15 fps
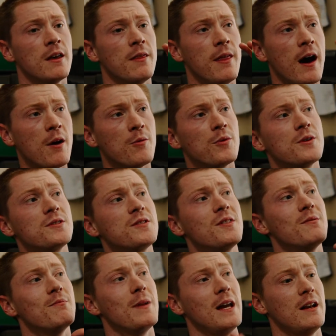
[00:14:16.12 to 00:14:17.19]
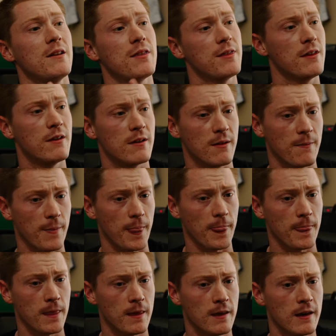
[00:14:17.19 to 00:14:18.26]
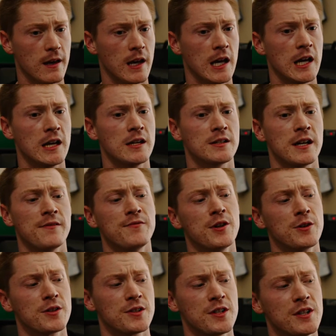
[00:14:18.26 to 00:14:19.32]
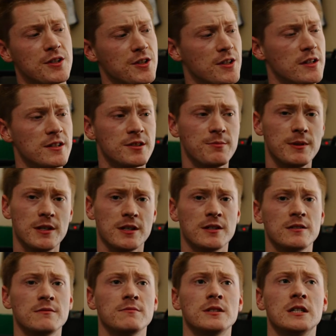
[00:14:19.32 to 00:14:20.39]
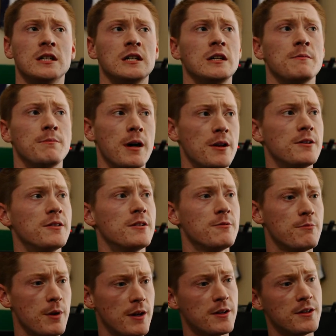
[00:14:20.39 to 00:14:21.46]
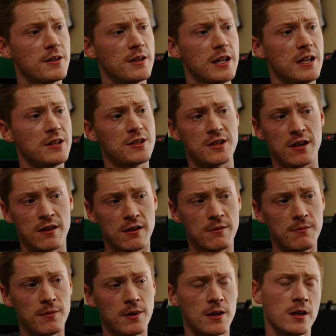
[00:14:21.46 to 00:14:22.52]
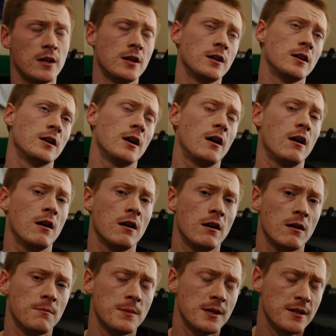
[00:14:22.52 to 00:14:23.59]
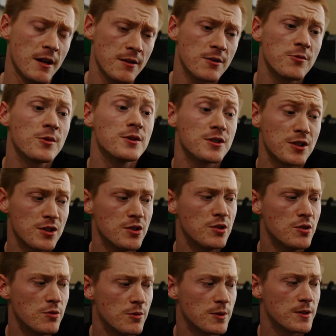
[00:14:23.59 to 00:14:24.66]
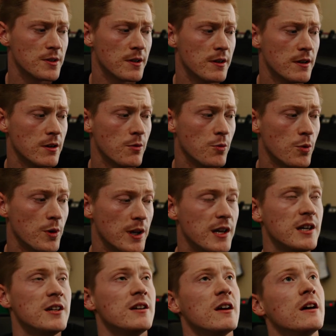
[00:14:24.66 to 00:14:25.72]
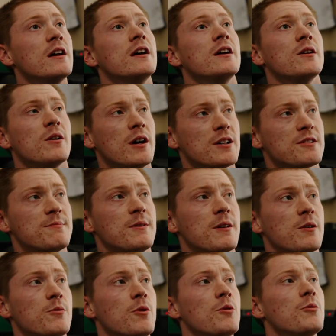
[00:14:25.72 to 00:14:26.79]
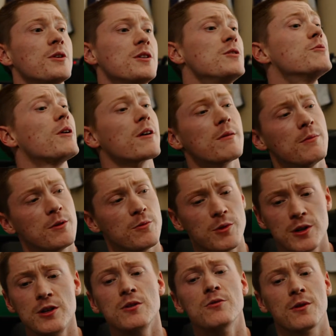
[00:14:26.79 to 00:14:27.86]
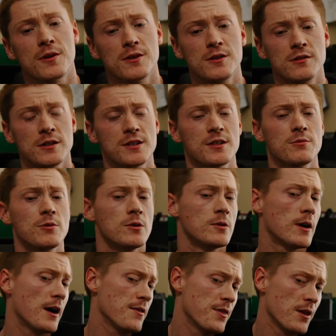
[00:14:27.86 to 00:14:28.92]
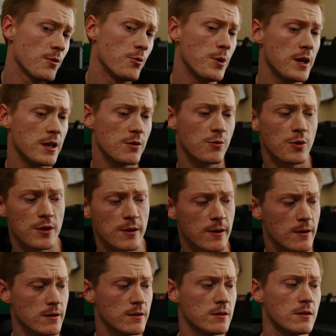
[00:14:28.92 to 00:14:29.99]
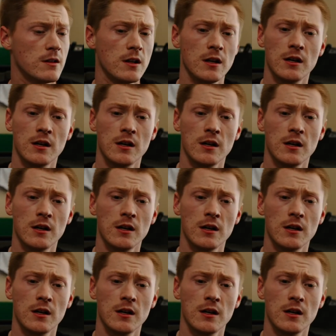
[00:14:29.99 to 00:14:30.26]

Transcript: that was the main thing. And I've noticed his shot has become better and better each time. Um, another one too was like he he'll ask me like, well, what do you recommend? What do you want to do? I said, well, I think we can work on